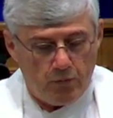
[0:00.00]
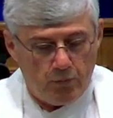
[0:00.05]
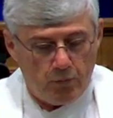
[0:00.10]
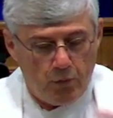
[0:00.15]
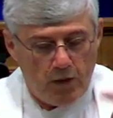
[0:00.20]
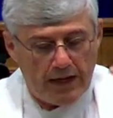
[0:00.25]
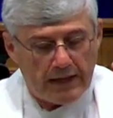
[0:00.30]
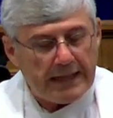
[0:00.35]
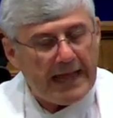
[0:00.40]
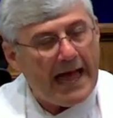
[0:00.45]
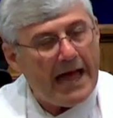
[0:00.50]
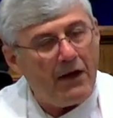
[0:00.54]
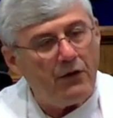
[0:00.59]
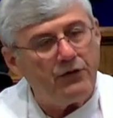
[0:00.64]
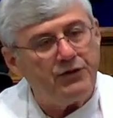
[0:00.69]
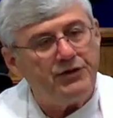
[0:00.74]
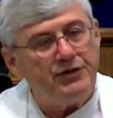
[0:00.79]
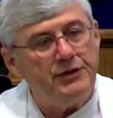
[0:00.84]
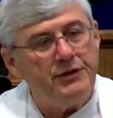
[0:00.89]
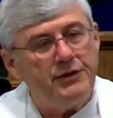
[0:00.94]
We
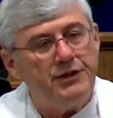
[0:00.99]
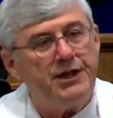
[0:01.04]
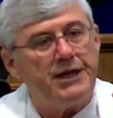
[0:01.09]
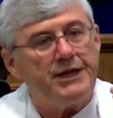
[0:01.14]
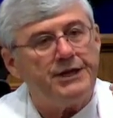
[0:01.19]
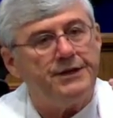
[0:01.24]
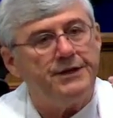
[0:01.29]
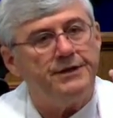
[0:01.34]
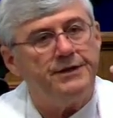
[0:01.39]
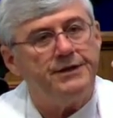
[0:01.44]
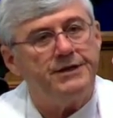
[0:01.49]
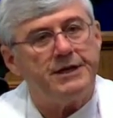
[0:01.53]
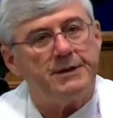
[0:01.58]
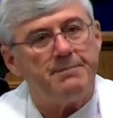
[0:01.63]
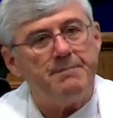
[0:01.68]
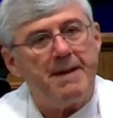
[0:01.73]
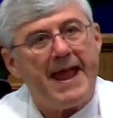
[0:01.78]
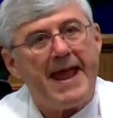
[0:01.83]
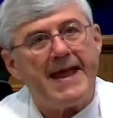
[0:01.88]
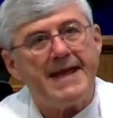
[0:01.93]
allow the
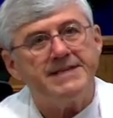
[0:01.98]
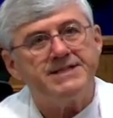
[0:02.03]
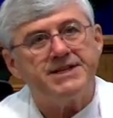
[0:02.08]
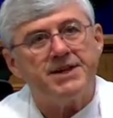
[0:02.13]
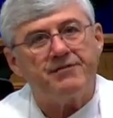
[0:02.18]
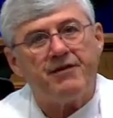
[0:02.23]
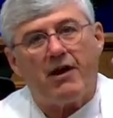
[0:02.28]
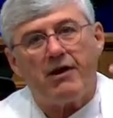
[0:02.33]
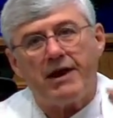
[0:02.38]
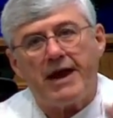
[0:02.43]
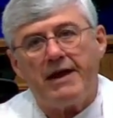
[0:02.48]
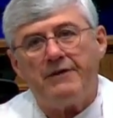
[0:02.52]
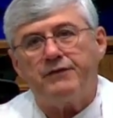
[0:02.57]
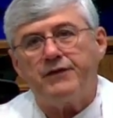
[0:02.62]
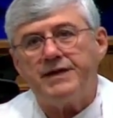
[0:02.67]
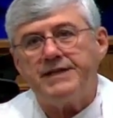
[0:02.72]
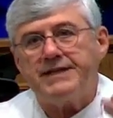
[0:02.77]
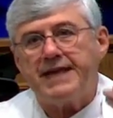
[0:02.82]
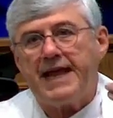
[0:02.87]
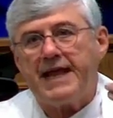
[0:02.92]
demands of our
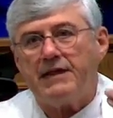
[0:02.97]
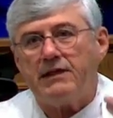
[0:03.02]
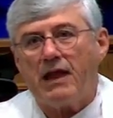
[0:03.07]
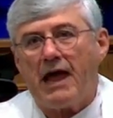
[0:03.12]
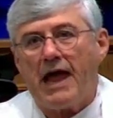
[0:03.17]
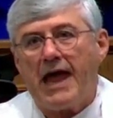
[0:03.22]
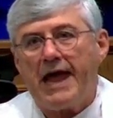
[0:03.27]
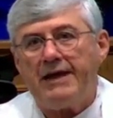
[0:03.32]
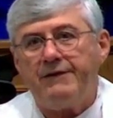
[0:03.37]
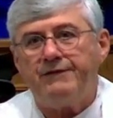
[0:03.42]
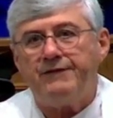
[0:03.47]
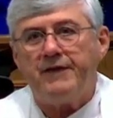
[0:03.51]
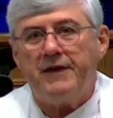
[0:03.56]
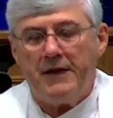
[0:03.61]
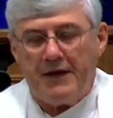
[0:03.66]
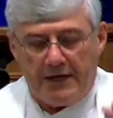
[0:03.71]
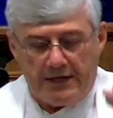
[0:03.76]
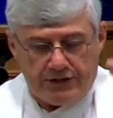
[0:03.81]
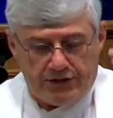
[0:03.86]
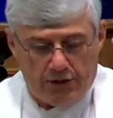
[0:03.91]
everyday life
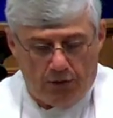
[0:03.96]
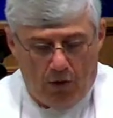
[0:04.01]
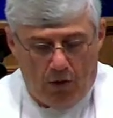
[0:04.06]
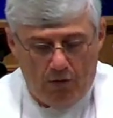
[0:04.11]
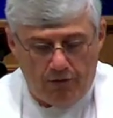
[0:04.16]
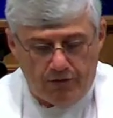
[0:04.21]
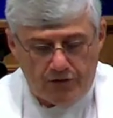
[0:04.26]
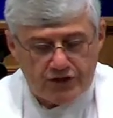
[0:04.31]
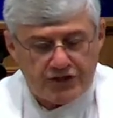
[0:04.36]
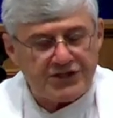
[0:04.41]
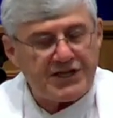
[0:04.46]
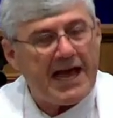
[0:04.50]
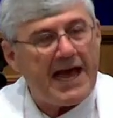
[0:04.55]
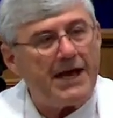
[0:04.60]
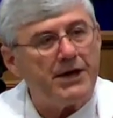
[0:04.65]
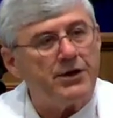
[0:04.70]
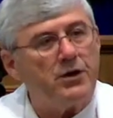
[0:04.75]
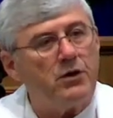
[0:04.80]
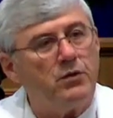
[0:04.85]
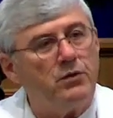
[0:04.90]
to
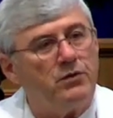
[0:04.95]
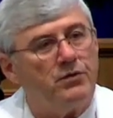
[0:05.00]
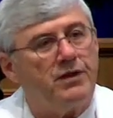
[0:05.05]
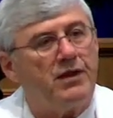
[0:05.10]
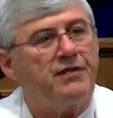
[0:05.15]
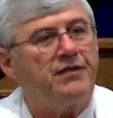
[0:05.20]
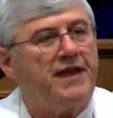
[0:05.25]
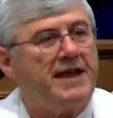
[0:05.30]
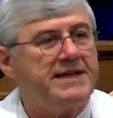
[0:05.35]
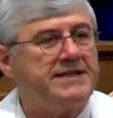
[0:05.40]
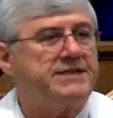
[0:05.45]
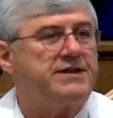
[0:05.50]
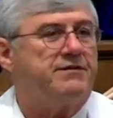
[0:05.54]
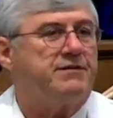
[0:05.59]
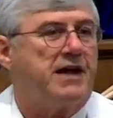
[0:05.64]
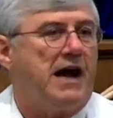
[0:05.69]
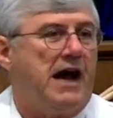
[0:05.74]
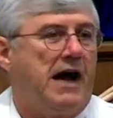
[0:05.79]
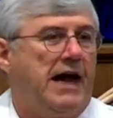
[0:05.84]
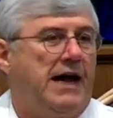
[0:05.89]
overshadow the things
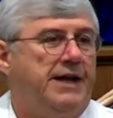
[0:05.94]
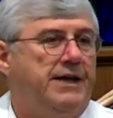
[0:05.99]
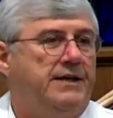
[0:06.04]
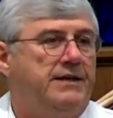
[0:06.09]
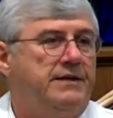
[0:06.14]
of God,